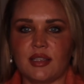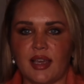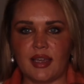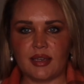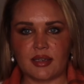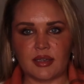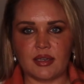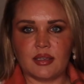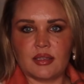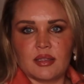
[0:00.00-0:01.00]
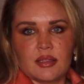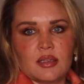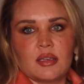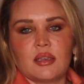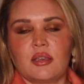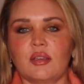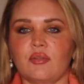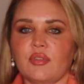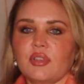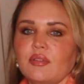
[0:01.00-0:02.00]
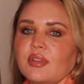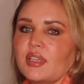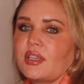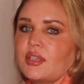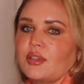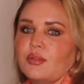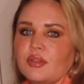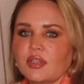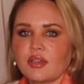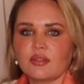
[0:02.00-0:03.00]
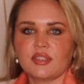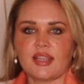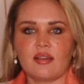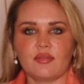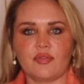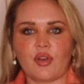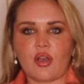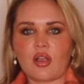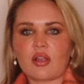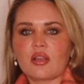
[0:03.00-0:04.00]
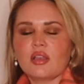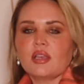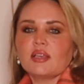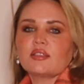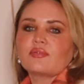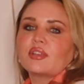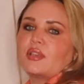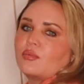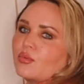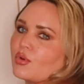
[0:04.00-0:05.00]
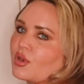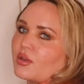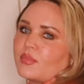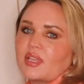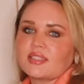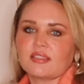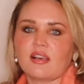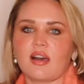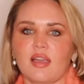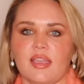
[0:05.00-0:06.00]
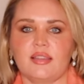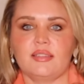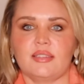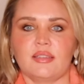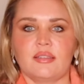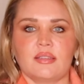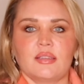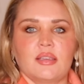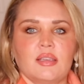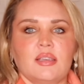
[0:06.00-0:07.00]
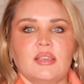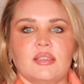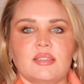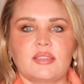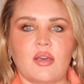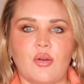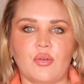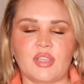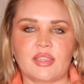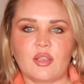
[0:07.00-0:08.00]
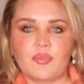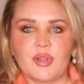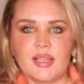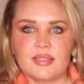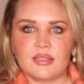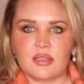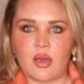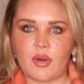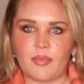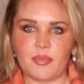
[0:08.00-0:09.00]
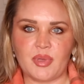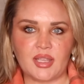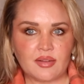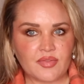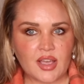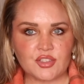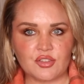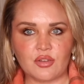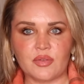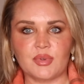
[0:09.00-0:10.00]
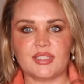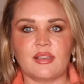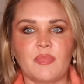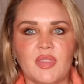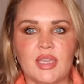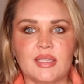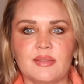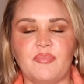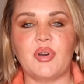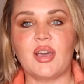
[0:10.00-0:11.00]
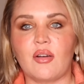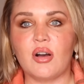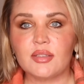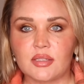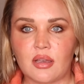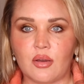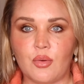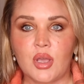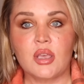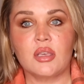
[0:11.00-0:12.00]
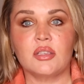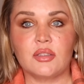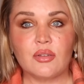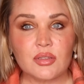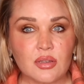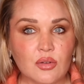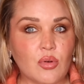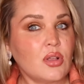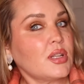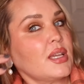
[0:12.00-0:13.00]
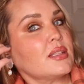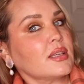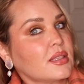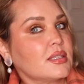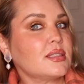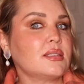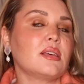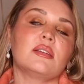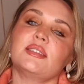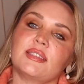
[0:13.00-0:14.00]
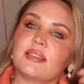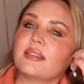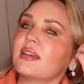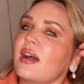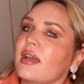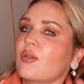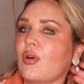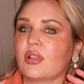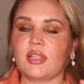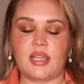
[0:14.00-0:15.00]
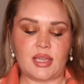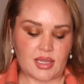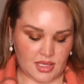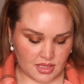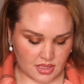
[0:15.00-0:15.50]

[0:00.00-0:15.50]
like. Really, really cute. It goes down far. It's really warm. It's lined. So, like, their prices go up a bit at Fashion Nova with some things, but also, so does their quality. Like, this is a decently high quality